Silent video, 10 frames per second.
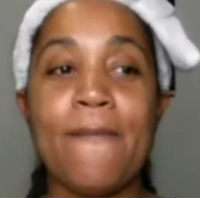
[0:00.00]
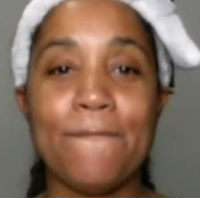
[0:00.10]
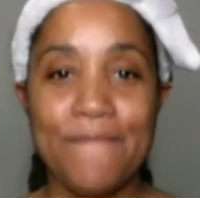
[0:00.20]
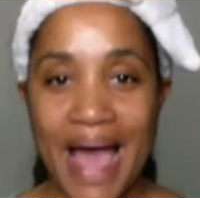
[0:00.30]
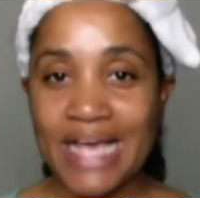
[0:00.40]

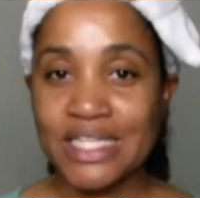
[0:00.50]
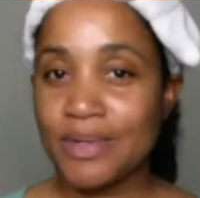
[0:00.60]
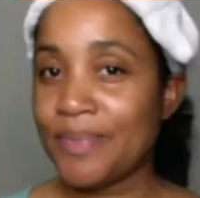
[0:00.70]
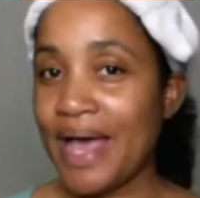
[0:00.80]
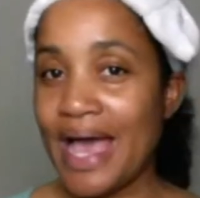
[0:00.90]

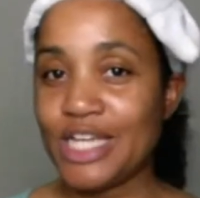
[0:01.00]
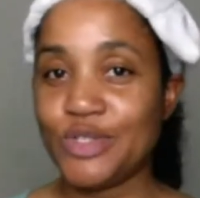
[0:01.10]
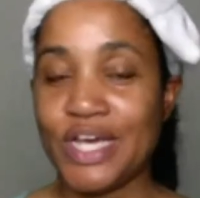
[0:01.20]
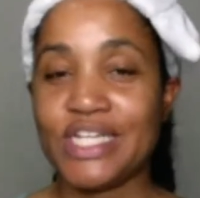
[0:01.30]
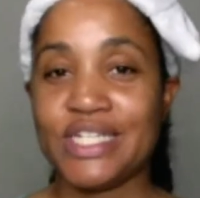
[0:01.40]
maximum
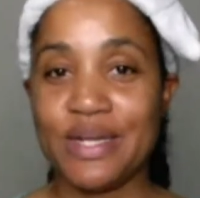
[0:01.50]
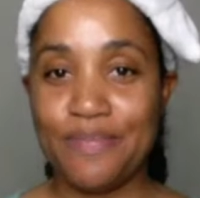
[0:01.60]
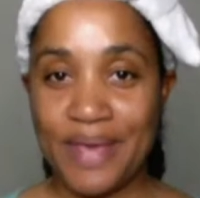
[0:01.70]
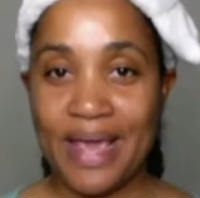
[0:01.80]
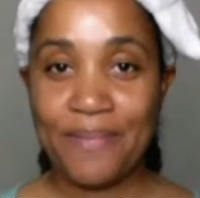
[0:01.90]

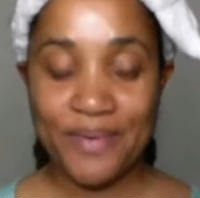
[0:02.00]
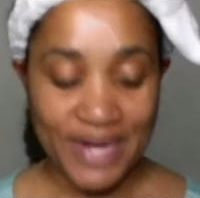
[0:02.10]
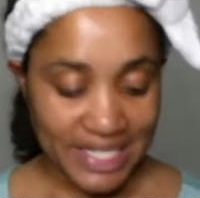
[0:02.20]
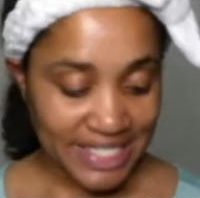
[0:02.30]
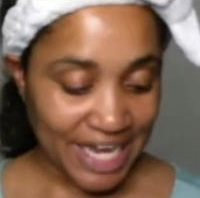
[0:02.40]
hydration,
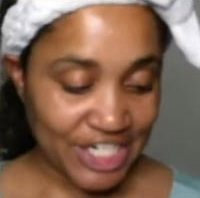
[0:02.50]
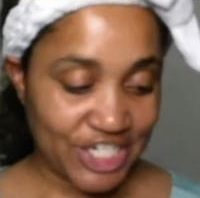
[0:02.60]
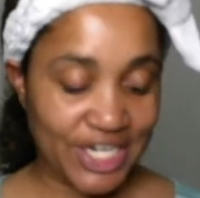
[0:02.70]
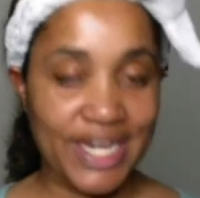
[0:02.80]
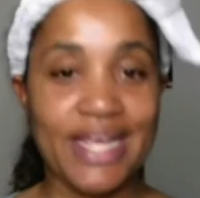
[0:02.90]
pampering
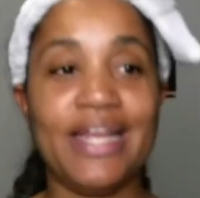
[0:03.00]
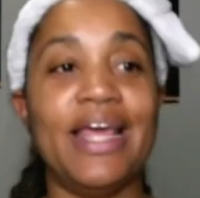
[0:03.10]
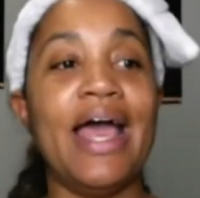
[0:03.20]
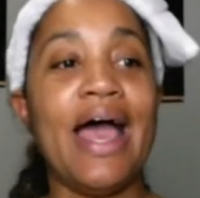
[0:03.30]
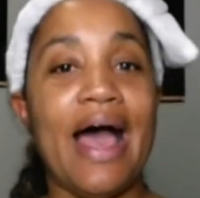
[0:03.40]
session.